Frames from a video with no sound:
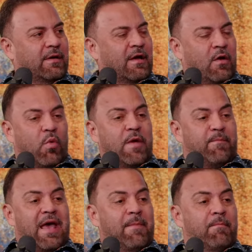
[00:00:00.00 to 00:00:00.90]
We
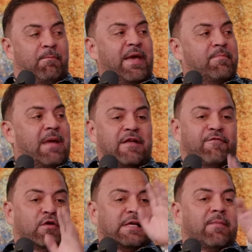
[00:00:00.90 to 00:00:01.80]
pay big money
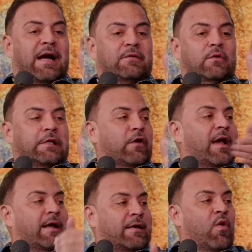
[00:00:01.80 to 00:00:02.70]
for some guy to tell you
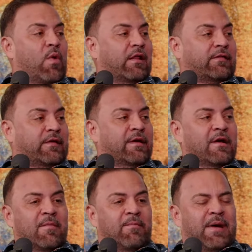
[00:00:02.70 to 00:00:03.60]
how to get wealthy,
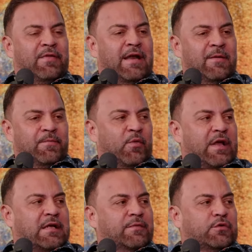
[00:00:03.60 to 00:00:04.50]
but then when
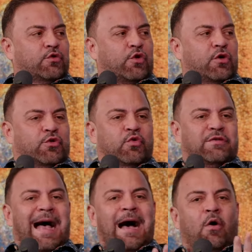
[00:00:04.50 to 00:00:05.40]
it comes to church, you
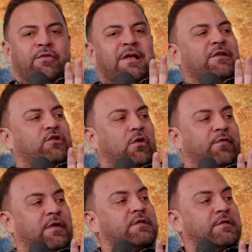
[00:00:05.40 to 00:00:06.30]
doubt God's
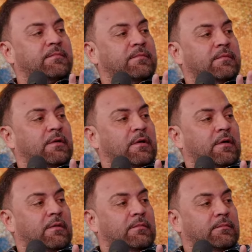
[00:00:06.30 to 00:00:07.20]
servants. The same
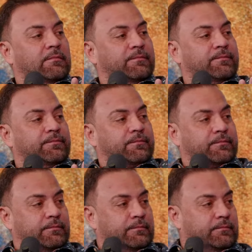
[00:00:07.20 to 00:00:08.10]
reason why you would
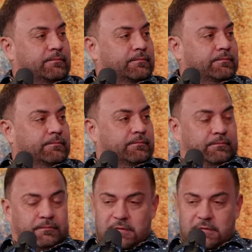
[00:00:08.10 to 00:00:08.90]
pay someone who's